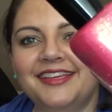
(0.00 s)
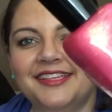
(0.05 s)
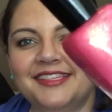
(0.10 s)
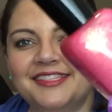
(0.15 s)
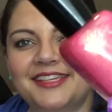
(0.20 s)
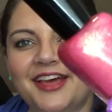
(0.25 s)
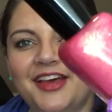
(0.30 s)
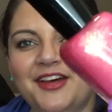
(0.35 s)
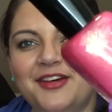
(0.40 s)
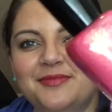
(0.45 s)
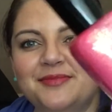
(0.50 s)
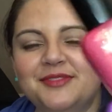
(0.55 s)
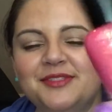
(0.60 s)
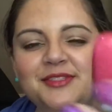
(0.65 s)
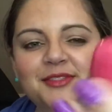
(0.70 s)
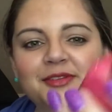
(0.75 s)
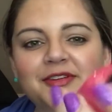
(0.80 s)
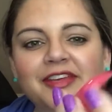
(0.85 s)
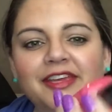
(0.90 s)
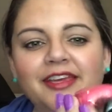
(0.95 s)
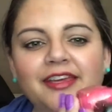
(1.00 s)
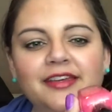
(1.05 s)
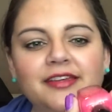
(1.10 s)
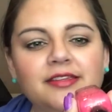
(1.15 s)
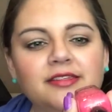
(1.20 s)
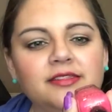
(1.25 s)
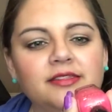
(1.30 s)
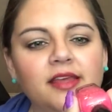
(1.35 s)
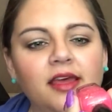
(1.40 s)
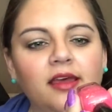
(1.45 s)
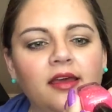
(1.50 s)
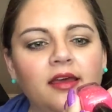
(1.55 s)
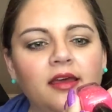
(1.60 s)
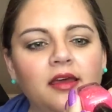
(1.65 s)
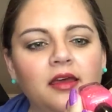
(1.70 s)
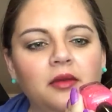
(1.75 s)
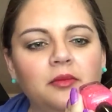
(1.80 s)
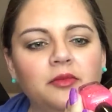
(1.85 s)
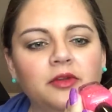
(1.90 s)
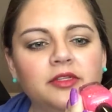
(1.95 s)
is um, Zoya's,
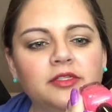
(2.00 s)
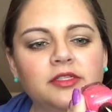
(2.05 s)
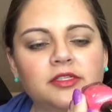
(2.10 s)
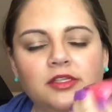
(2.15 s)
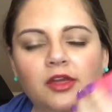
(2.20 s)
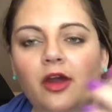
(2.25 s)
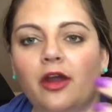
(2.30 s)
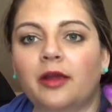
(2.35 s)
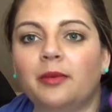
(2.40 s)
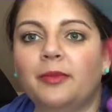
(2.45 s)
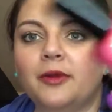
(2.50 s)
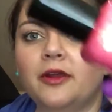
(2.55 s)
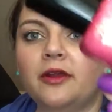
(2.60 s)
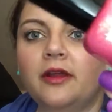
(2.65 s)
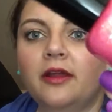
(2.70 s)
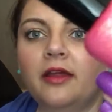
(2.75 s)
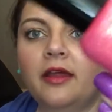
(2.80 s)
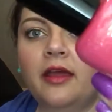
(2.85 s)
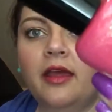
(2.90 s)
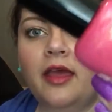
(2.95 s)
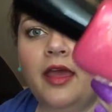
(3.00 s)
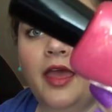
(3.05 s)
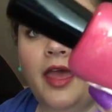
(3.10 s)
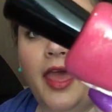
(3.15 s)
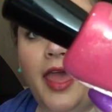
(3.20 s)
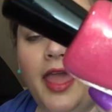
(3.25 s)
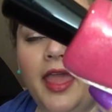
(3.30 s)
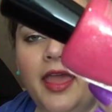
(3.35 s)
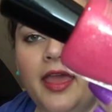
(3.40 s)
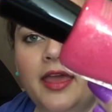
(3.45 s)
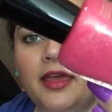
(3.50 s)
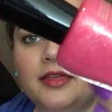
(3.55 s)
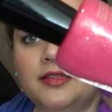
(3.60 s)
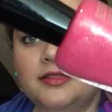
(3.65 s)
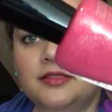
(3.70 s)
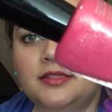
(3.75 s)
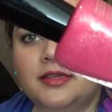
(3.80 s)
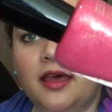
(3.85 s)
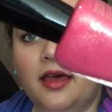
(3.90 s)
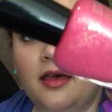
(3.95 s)
um, what is this, Harper.
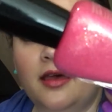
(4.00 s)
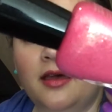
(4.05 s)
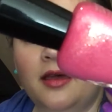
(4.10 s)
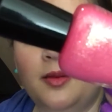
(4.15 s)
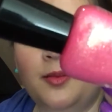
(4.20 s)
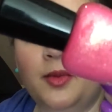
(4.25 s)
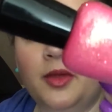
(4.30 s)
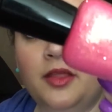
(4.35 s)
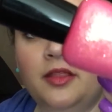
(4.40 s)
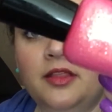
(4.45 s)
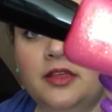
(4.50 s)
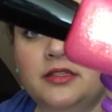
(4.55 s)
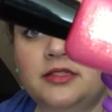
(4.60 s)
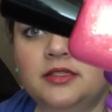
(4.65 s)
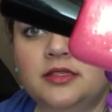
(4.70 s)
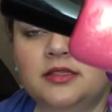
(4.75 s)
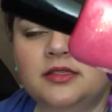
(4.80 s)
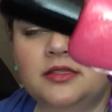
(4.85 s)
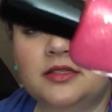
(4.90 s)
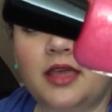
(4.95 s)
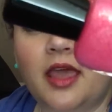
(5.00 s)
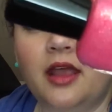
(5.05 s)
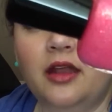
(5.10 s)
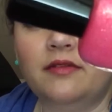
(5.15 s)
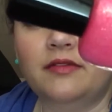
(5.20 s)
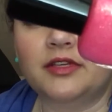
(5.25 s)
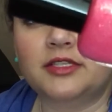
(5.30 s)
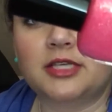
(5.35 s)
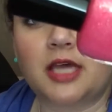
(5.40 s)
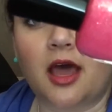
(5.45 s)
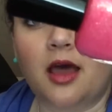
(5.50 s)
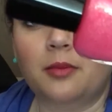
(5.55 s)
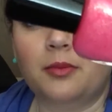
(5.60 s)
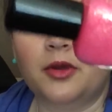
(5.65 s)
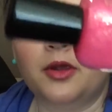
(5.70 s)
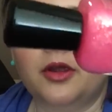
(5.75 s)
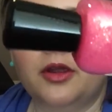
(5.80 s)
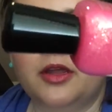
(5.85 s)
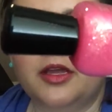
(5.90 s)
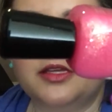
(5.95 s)
And um, this is kind of a
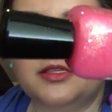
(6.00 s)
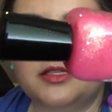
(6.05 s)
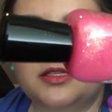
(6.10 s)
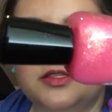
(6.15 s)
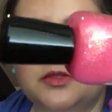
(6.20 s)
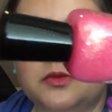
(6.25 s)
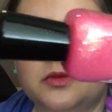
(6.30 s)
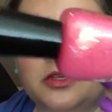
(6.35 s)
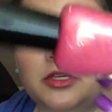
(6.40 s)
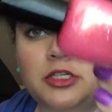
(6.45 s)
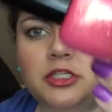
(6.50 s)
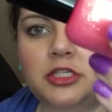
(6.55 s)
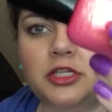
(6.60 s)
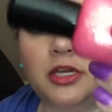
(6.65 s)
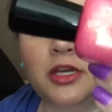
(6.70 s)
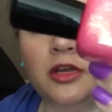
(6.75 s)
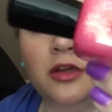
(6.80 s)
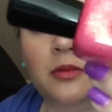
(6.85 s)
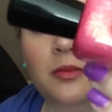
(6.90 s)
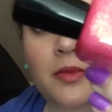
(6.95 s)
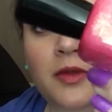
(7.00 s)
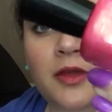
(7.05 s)
topper because it's really sheer,